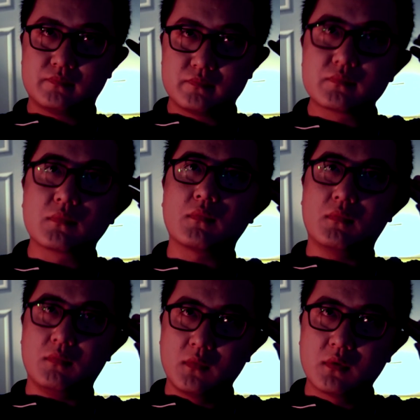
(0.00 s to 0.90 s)
Like
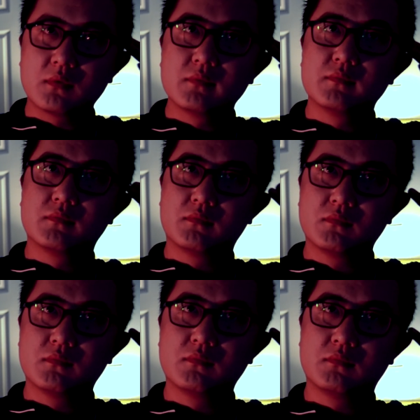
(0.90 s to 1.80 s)
watching a Wong Kar-wai
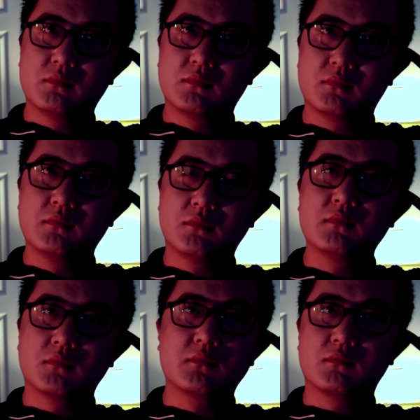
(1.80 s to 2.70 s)
film or
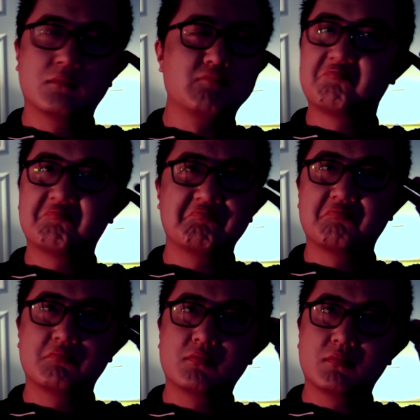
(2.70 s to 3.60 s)
whatever, like
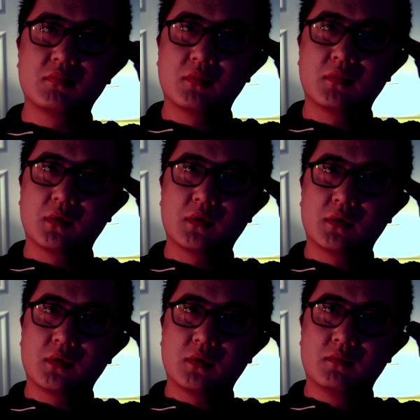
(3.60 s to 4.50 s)
feels
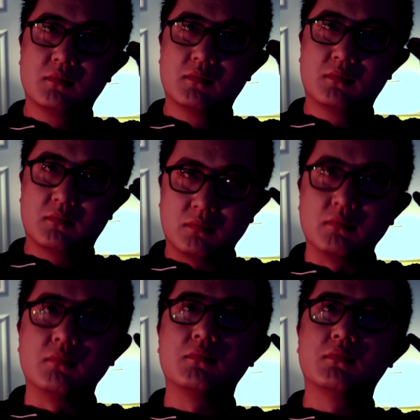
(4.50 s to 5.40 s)
distant to me.
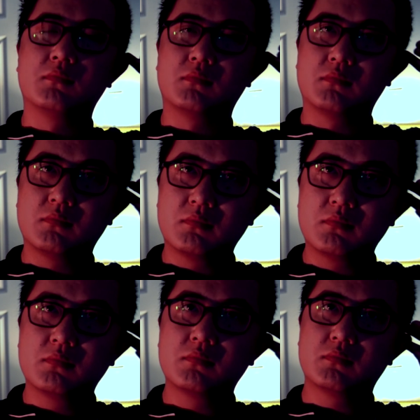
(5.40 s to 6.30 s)
Where like I
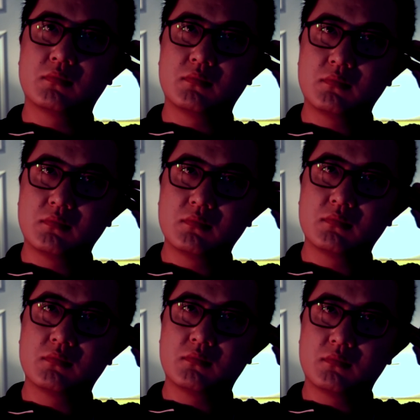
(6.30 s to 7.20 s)
feel
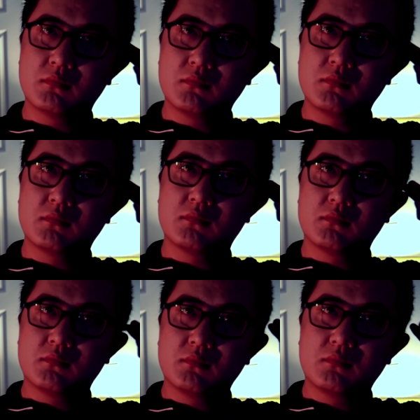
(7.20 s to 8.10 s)

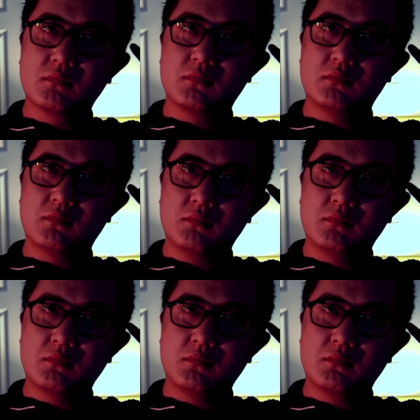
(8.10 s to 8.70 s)
watching, I don't know, like a